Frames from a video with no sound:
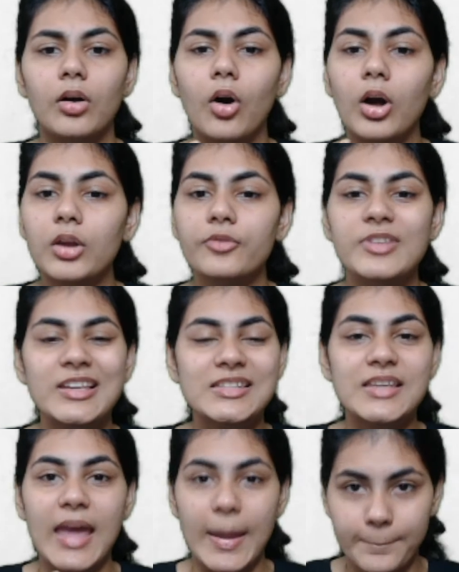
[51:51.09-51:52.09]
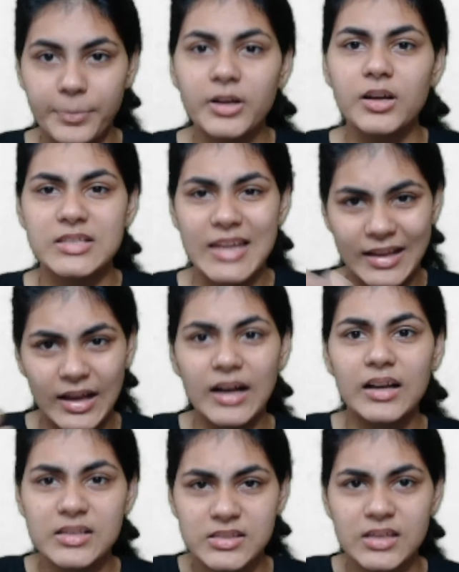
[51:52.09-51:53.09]
all of these emperors like
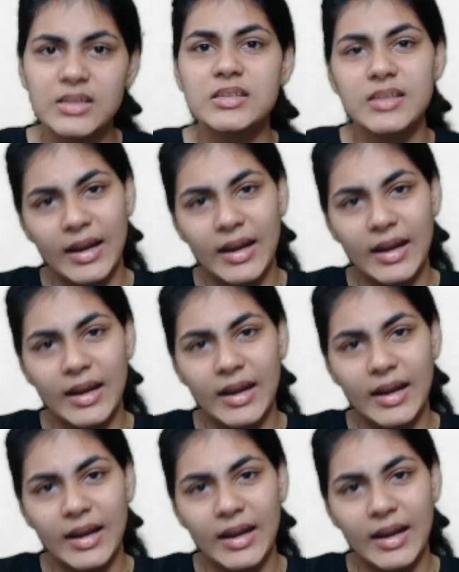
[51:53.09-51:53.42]
Augustus